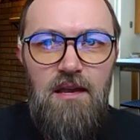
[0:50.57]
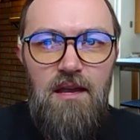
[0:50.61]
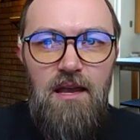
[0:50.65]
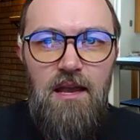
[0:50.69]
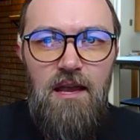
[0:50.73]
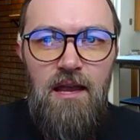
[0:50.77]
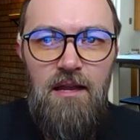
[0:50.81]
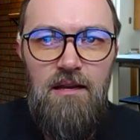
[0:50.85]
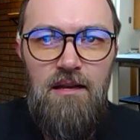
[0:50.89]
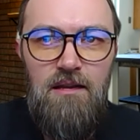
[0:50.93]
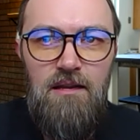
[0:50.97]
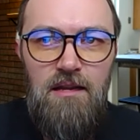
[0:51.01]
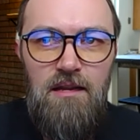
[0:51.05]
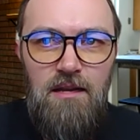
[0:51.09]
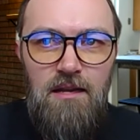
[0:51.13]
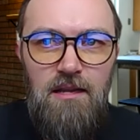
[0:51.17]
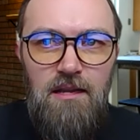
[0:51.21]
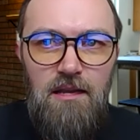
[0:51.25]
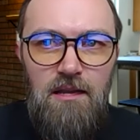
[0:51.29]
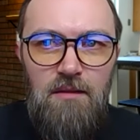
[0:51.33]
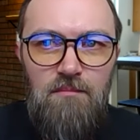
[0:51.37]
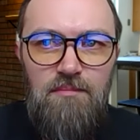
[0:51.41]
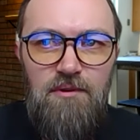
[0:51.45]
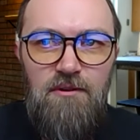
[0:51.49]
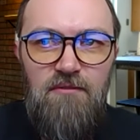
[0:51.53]
and getting
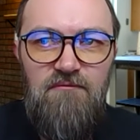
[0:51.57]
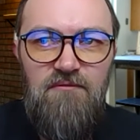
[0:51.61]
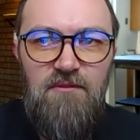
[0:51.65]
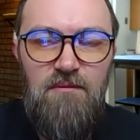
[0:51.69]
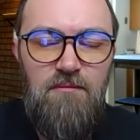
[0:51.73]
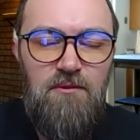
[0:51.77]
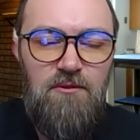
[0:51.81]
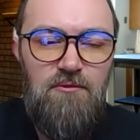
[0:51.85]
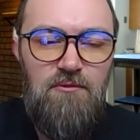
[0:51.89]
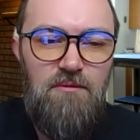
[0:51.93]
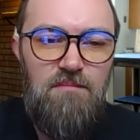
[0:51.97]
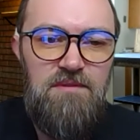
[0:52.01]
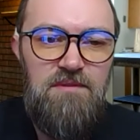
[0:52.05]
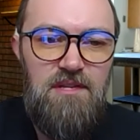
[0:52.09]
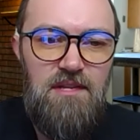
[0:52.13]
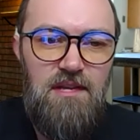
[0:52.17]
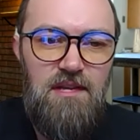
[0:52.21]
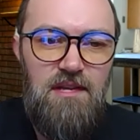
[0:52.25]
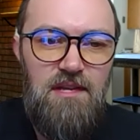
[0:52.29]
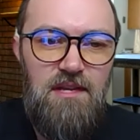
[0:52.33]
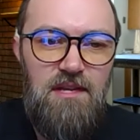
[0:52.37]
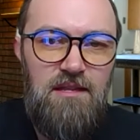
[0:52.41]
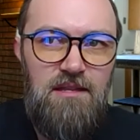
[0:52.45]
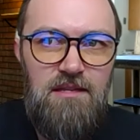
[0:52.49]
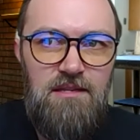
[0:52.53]
input from groups
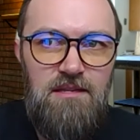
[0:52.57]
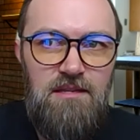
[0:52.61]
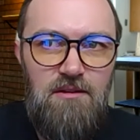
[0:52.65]
like this